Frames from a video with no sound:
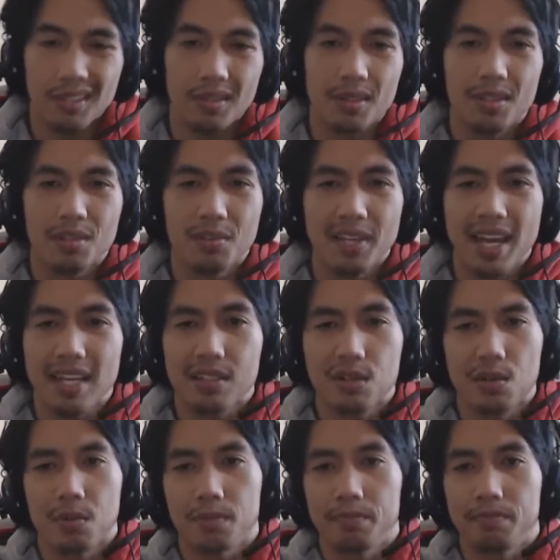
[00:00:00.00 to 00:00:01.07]
so yeah,
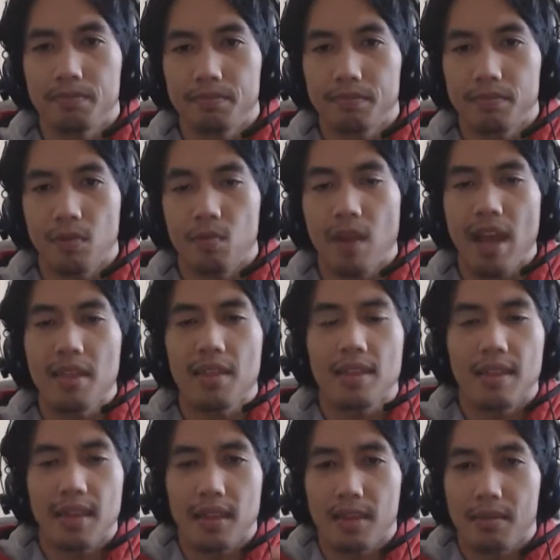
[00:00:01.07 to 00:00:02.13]
so rather
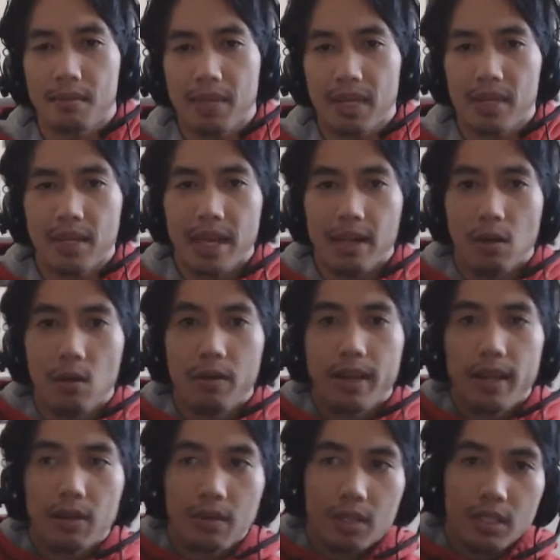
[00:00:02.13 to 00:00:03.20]
than being like, okay,
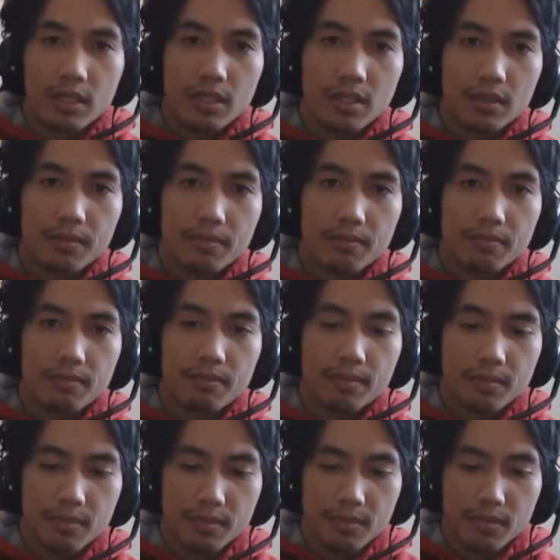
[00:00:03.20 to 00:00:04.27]
I'm gonna
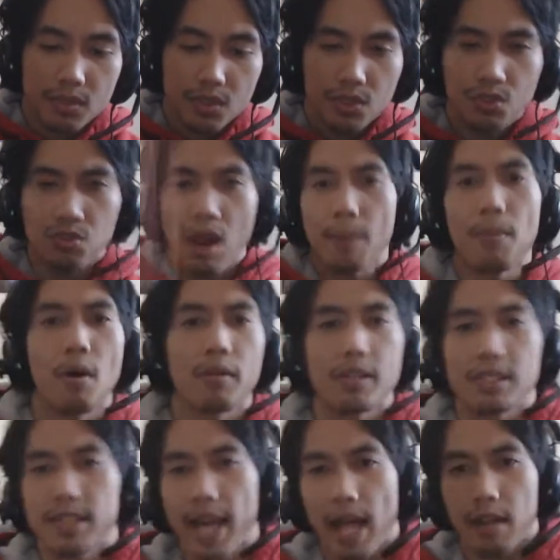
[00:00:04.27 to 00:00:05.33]
drop all
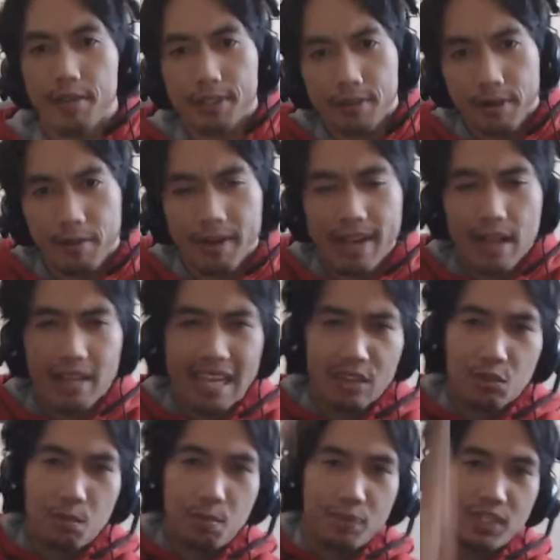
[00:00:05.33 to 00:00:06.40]
these calories like right now, like
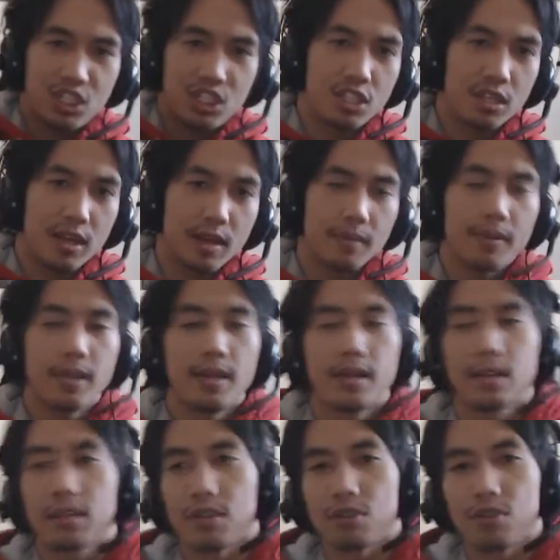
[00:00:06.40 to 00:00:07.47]

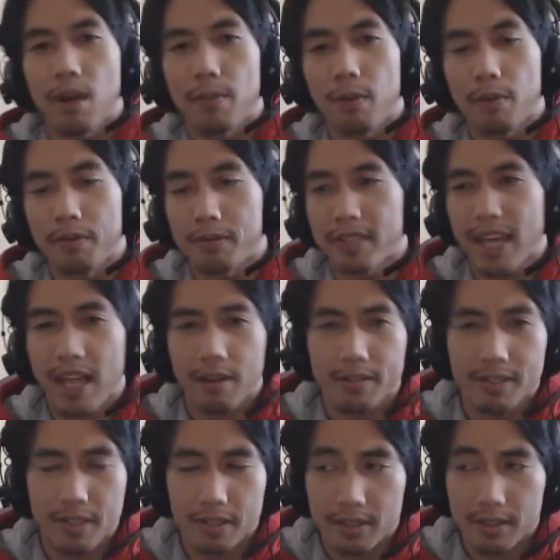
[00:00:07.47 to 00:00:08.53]
could drop all those
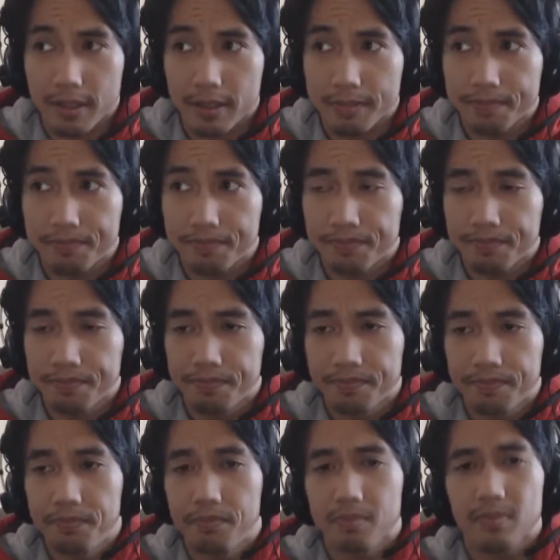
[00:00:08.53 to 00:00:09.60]
calories. It's
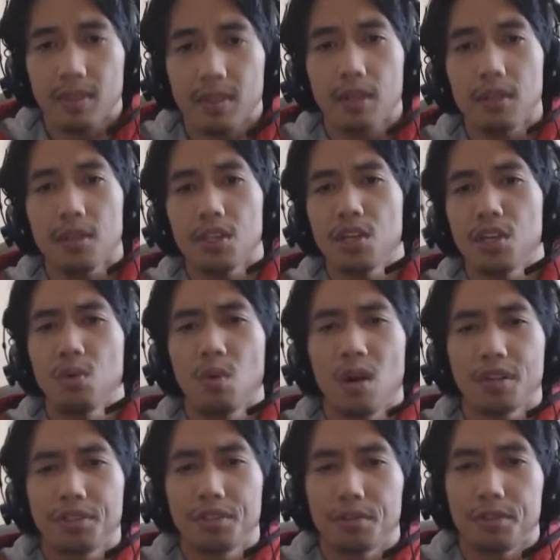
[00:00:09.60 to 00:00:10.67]
you don't
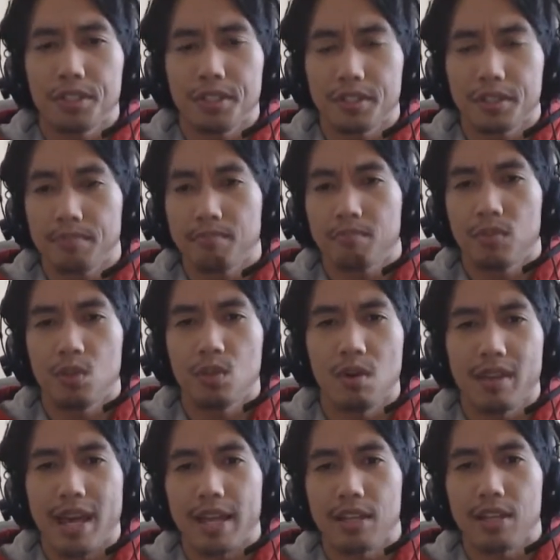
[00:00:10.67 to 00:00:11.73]
want to just do
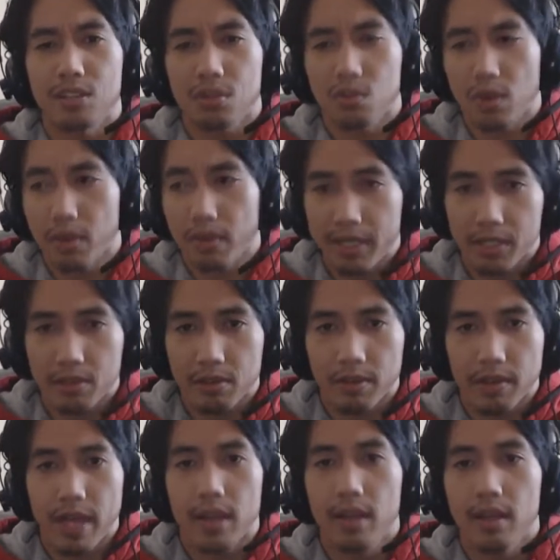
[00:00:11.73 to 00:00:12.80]
all that. You just want to make sure
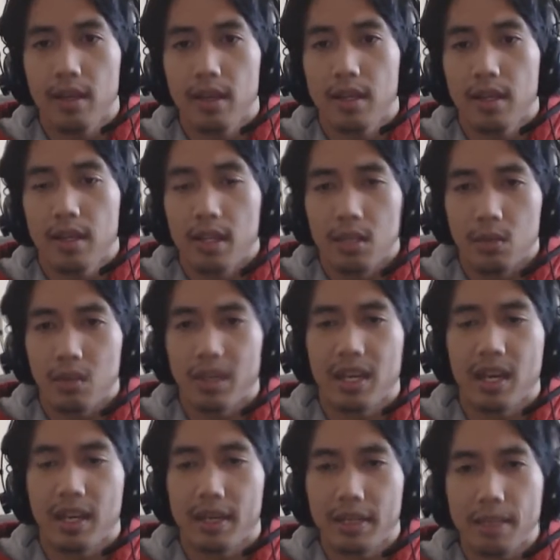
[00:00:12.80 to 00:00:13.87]
that you want to
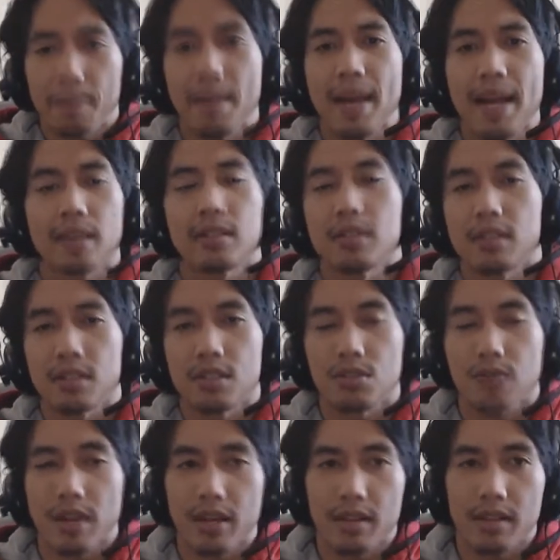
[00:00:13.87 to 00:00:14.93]
kind of get back into the
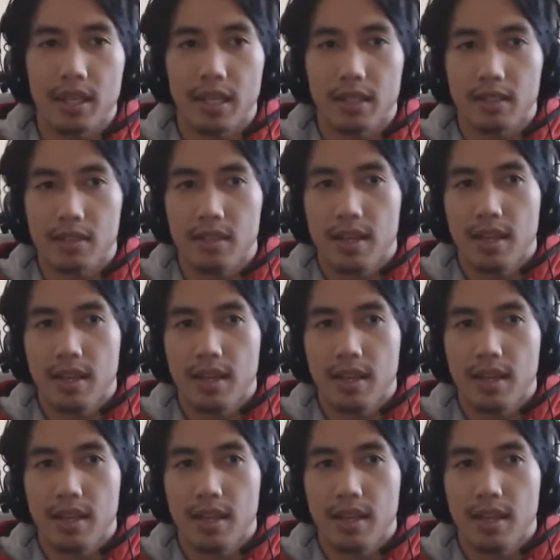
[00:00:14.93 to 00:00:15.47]
stride of things,